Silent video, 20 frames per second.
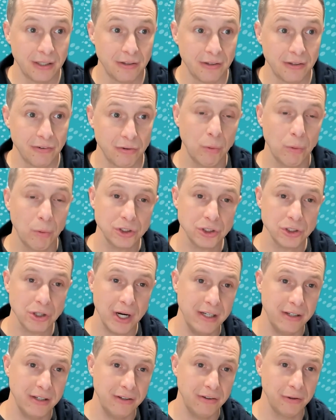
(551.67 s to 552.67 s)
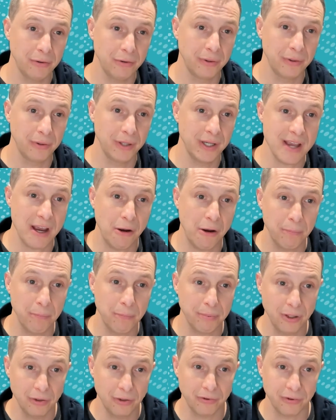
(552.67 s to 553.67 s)
So what we're trying to do is
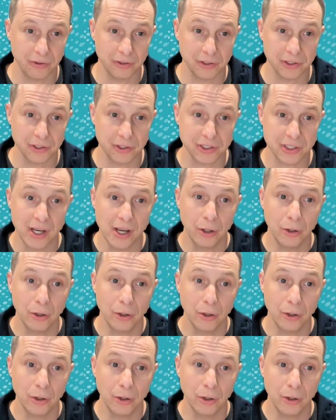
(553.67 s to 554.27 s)
help users